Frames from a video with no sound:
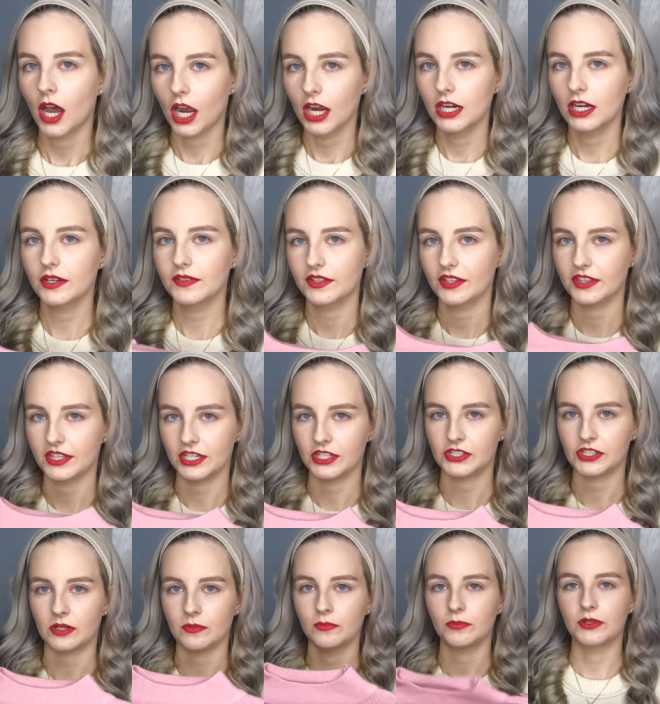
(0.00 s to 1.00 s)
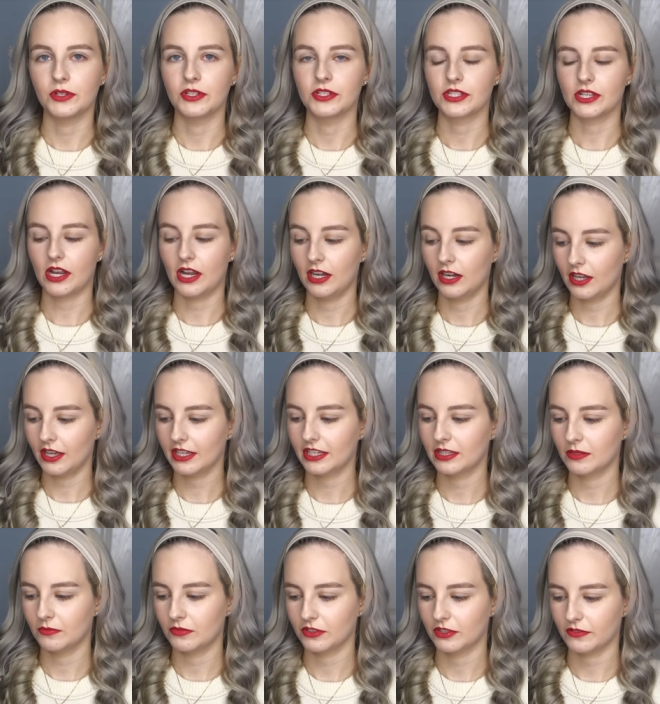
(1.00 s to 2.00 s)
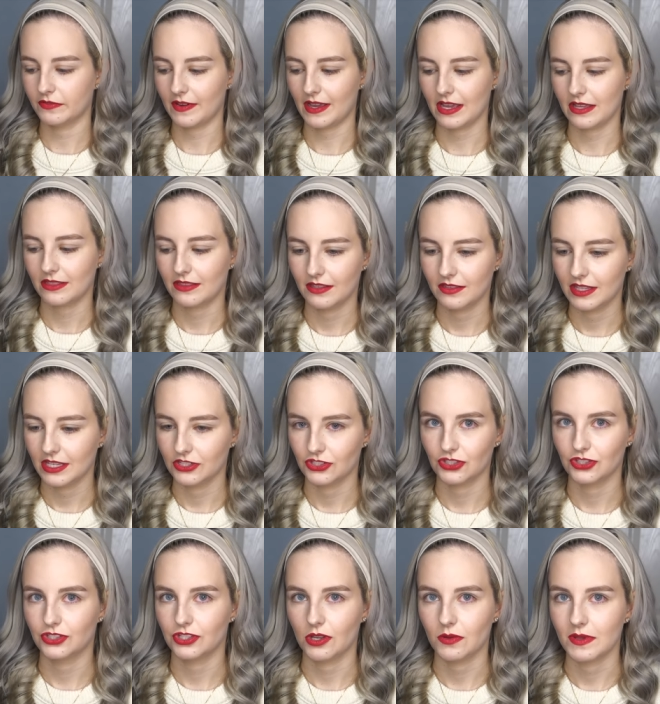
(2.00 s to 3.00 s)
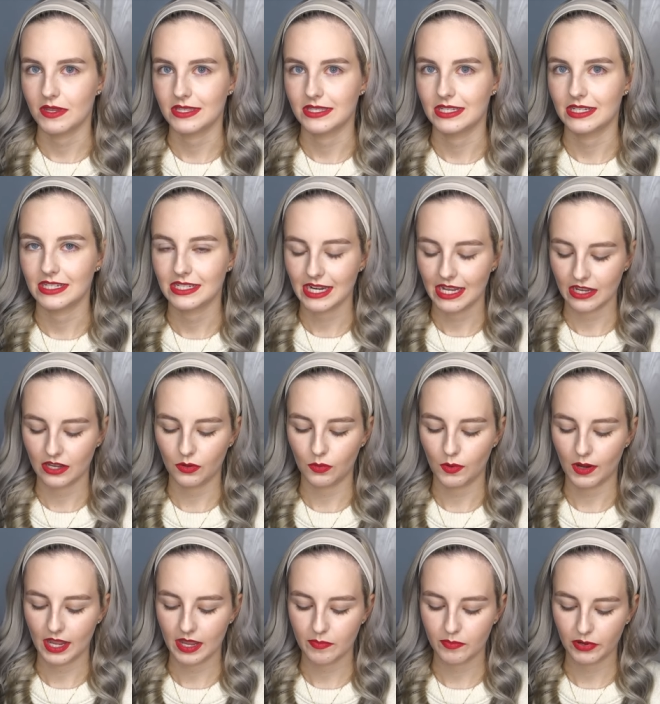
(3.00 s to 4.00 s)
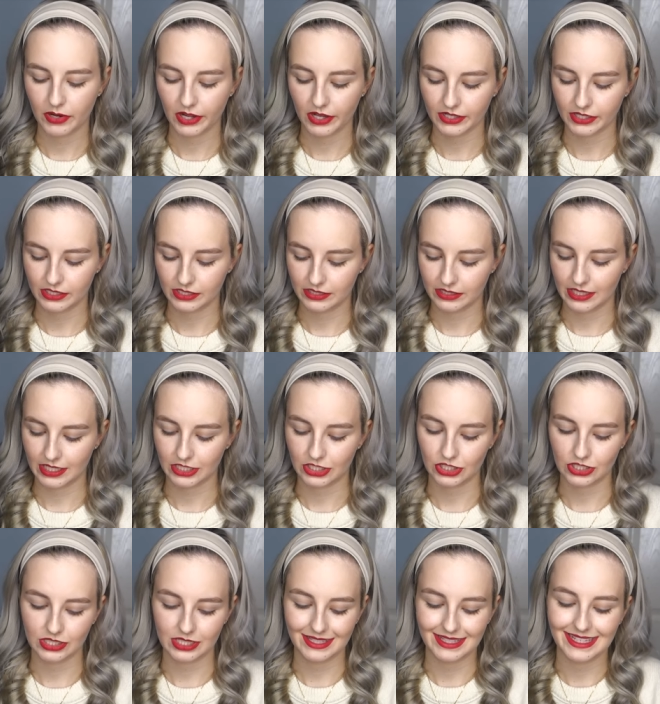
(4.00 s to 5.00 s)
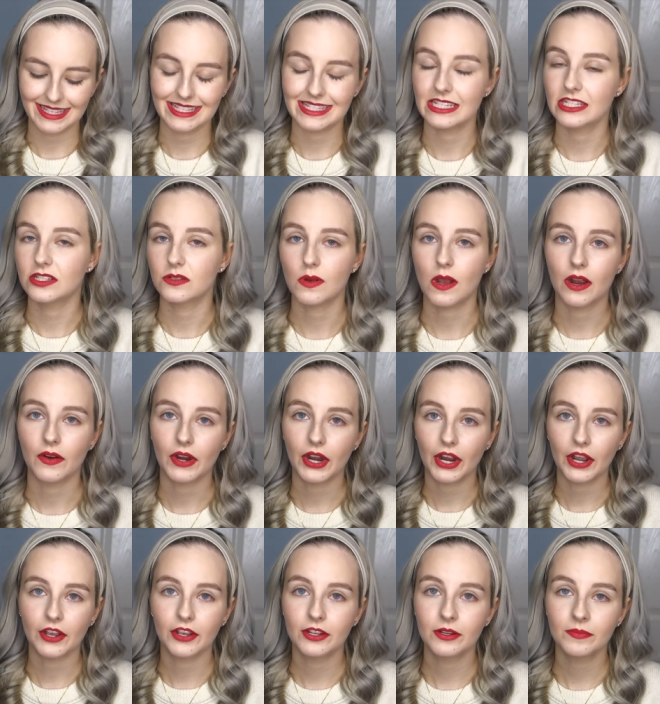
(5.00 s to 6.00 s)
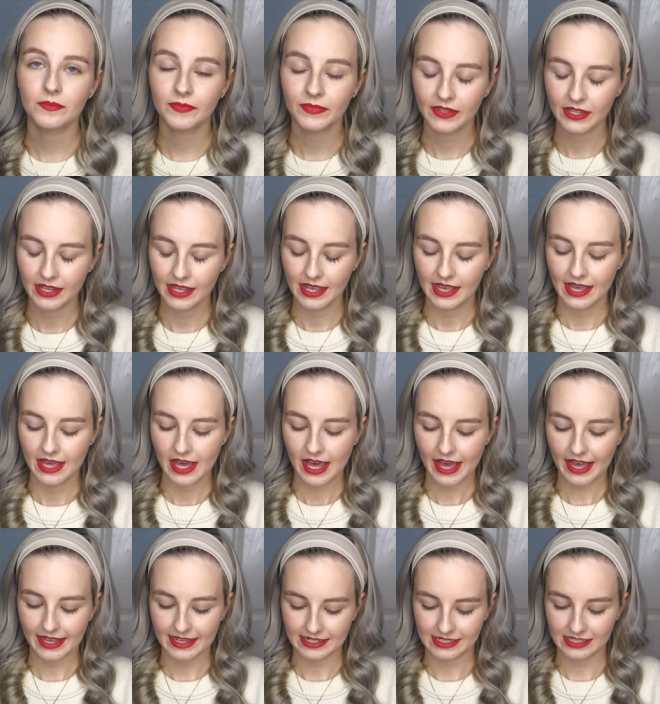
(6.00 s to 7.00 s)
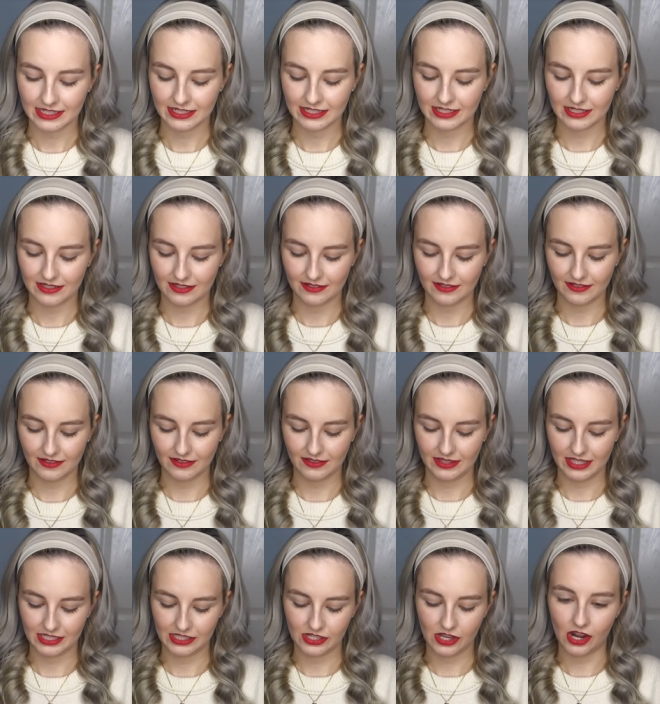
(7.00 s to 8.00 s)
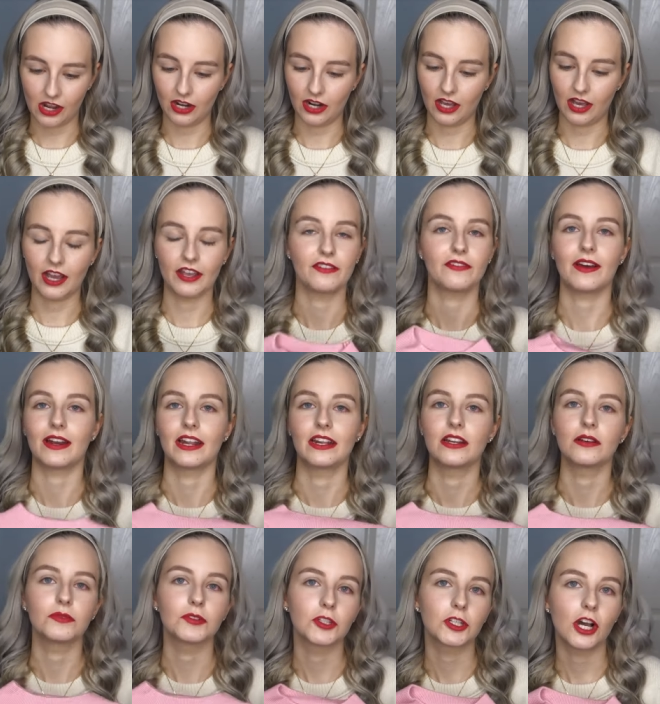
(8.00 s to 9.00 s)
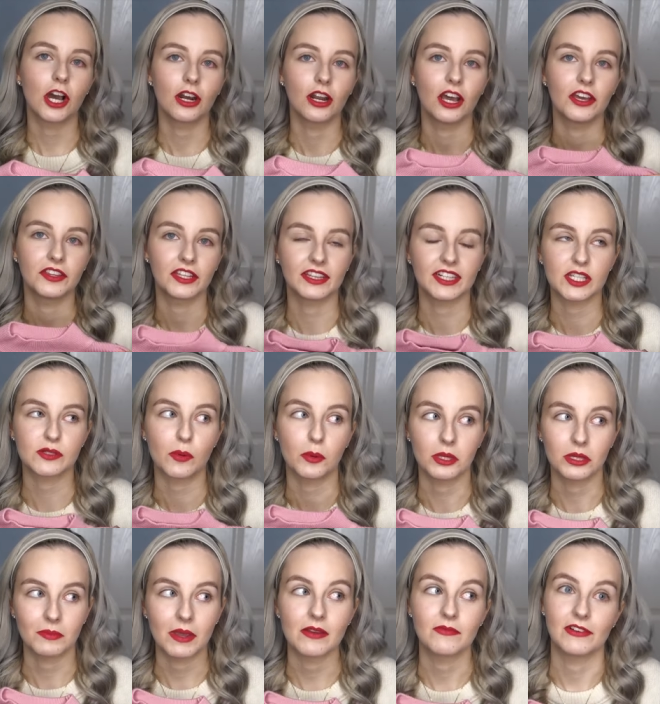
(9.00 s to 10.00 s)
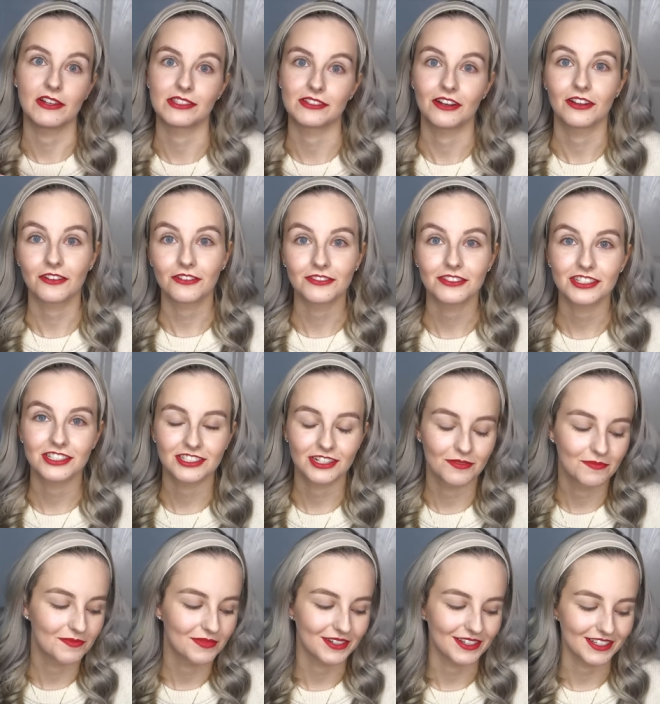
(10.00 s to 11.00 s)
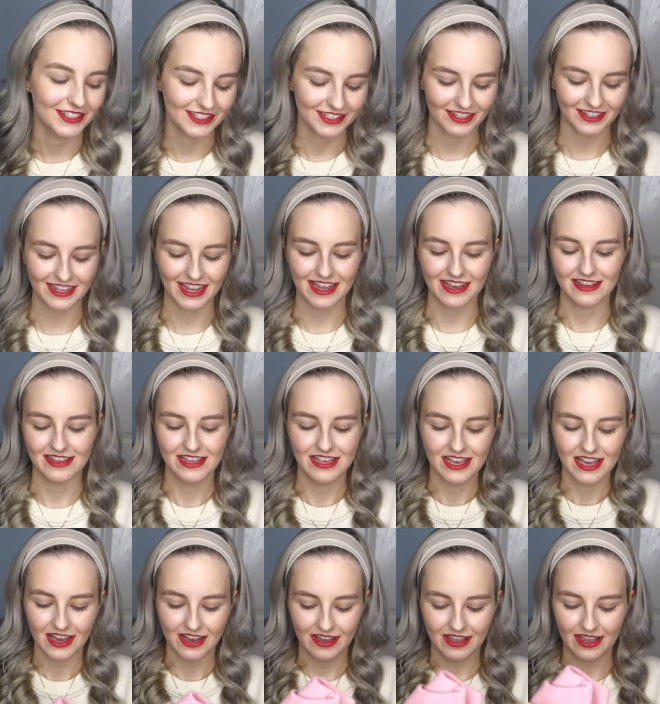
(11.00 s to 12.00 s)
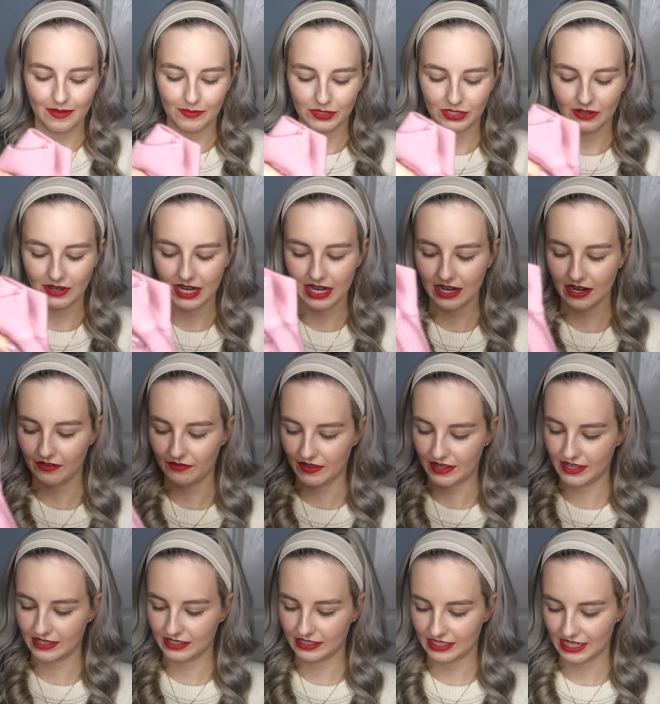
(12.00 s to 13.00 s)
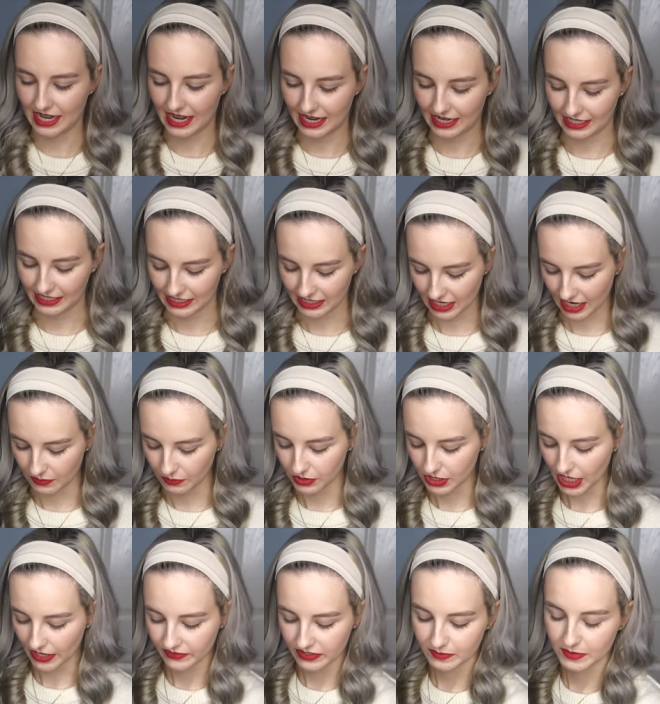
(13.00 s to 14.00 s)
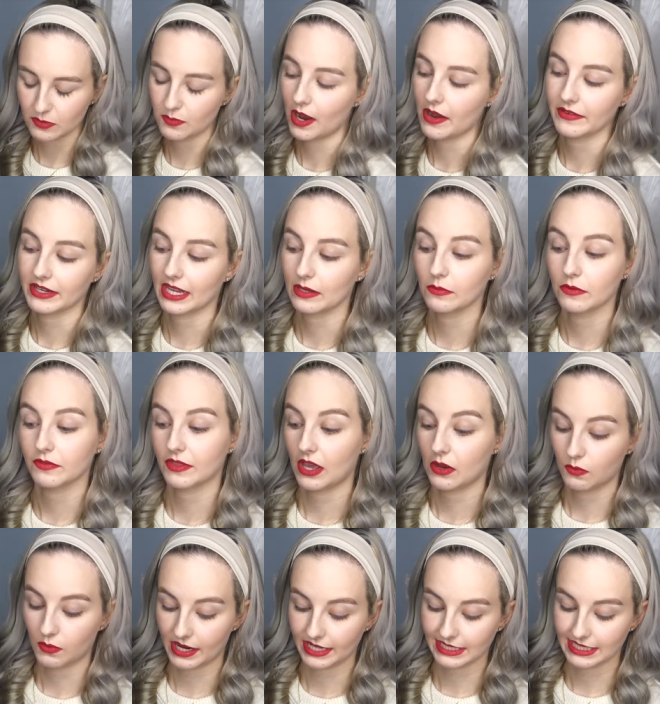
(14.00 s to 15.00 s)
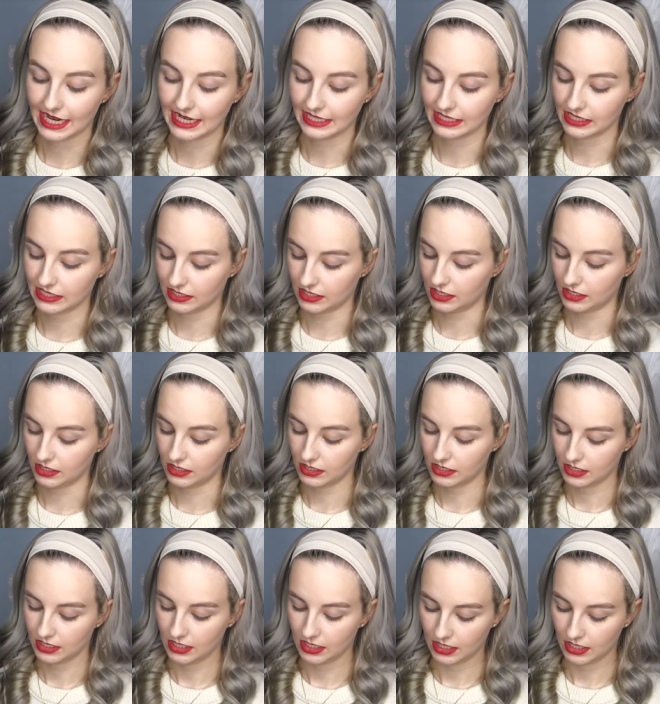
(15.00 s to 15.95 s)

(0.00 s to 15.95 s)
I love the thin jumpers. I like them for the fact that they're just so easy to take away. Plus, they're just easy to wear at home. And this colour, I fell in love with the colour. I think that's probably the main reason I got this jumper. So yeah, I absolutely love it and I will definitely be wearing it with that white tennis skirt